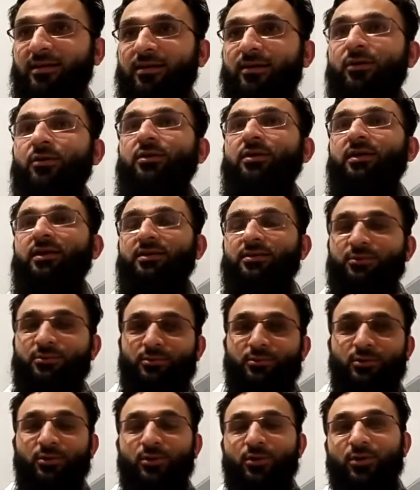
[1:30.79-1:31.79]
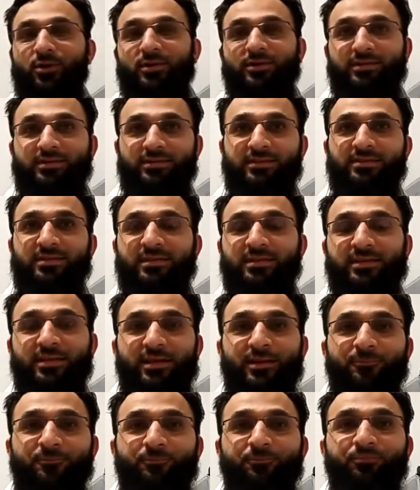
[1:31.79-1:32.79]
Okay, you go on,
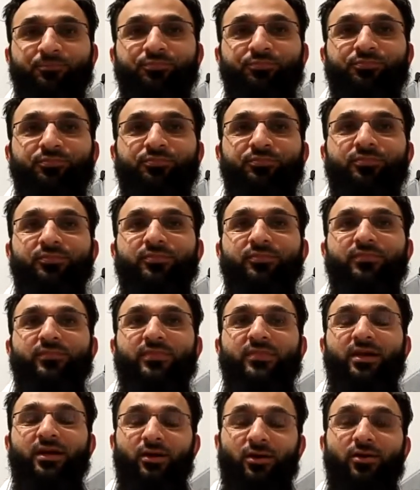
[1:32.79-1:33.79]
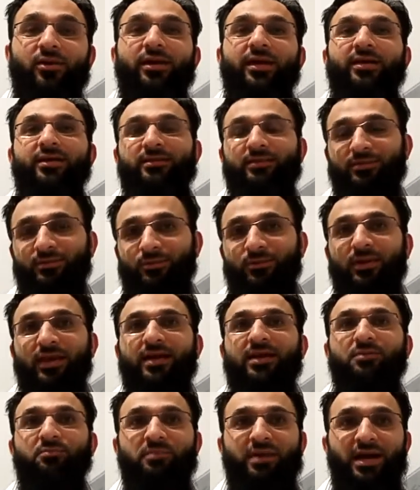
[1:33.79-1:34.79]
Tina. All right, you
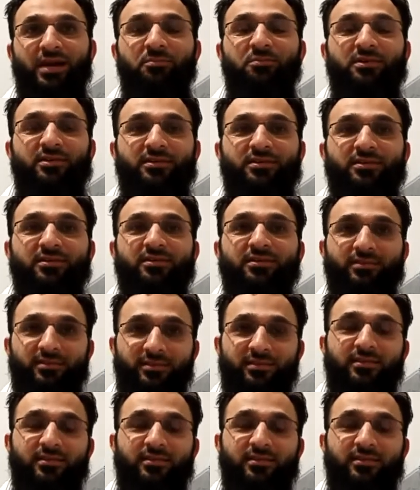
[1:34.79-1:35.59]
like badminton.